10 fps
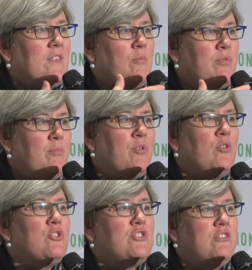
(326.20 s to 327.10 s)
The
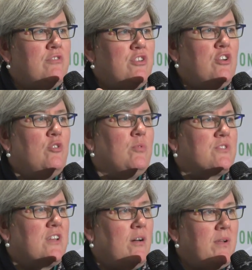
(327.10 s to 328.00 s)
proportion of
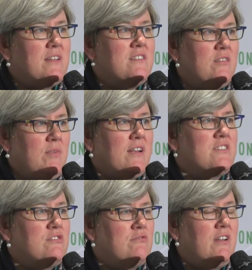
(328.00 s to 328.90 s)
renewables coming into the
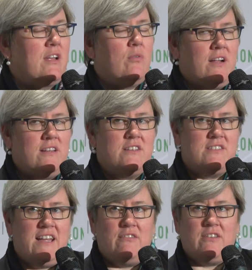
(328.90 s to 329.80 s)
mix is really quite
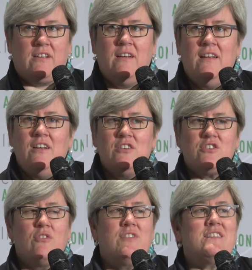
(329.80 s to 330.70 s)
astounding.
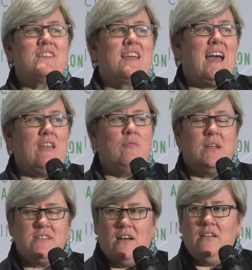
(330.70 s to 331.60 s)
So this can
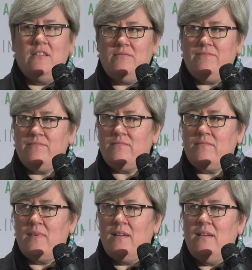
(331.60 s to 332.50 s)
be done
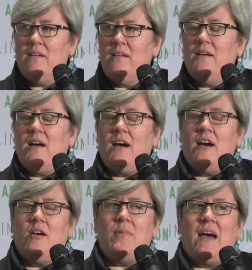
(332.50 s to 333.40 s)

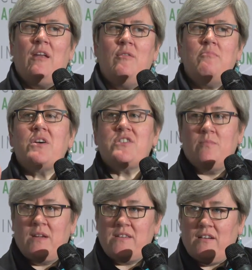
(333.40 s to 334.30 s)
um, and
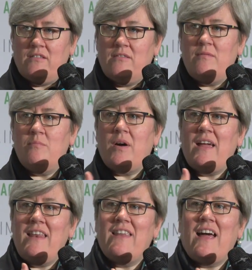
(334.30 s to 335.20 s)
must be done,
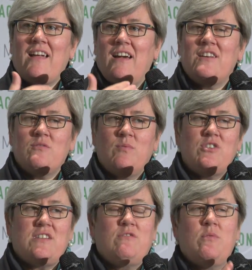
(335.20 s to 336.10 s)
but in that case we
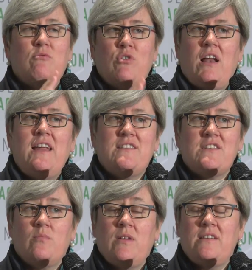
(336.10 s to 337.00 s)
just have to be really
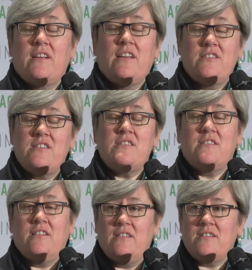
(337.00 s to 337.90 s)
disciplined and
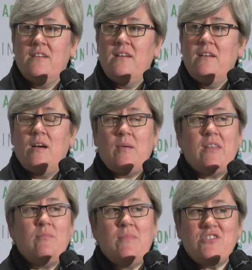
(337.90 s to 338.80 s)
consistent
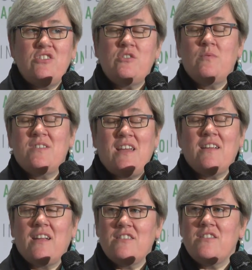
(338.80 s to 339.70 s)
about the messages we're
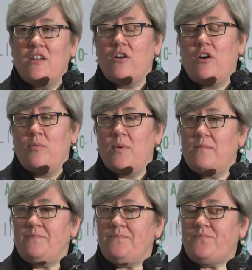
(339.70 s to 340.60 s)
sending into the economy?